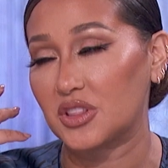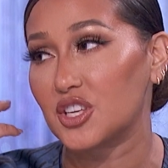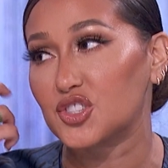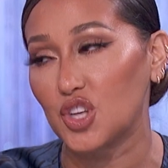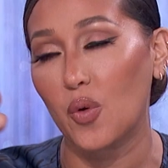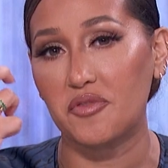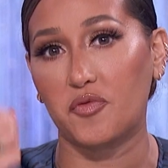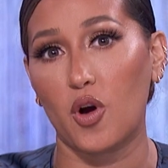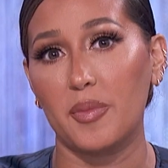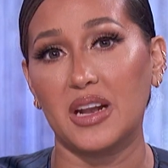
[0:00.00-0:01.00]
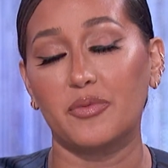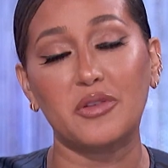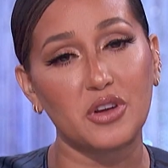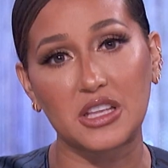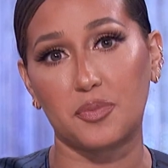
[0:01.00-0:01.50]
with us. So informative. We
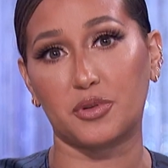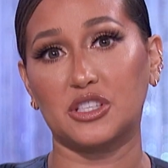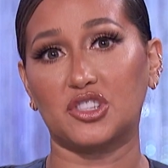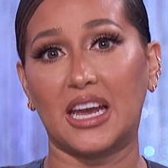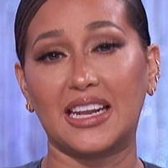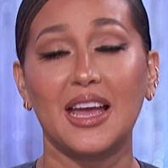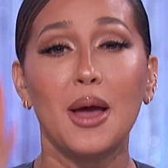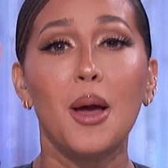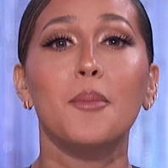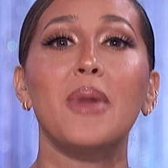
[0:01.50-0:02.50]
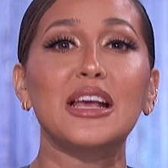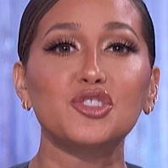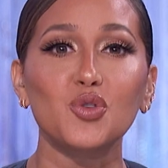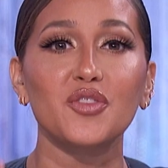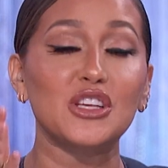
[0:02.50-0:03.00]
really appreciate it. Make
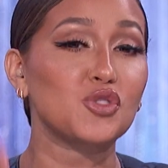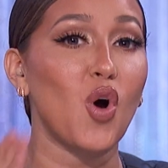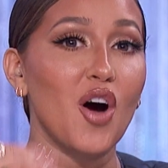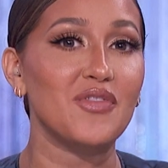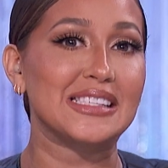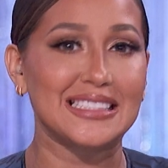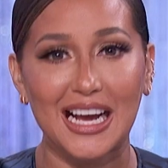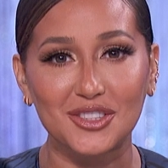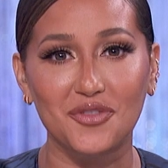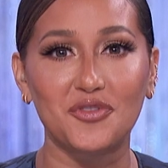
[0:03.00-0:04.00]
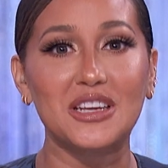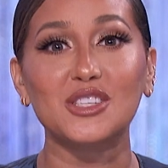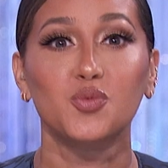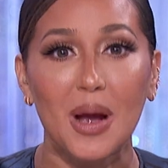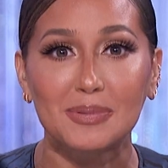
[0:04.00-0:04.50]
sure that you all visit Dr.
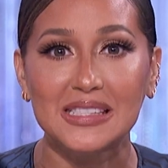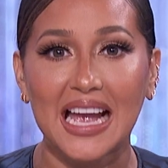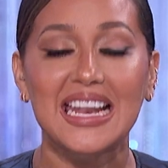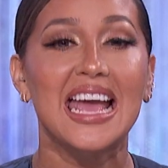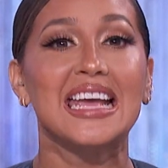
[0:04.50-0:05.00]
Freda's website,